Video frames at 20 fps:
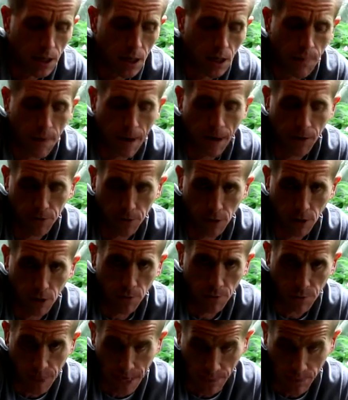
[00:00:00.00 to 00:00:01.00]
amount of
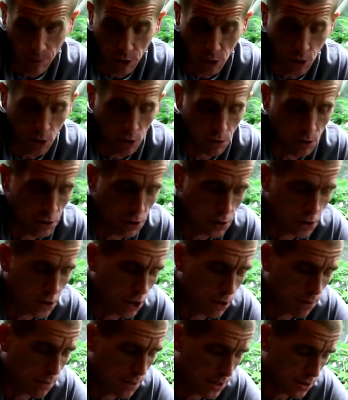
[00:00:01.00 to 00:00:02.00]
plant material that's
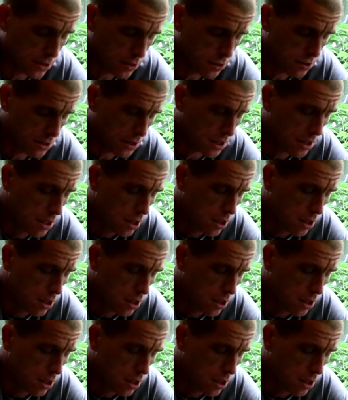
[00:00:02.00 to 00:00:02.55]
there, basically.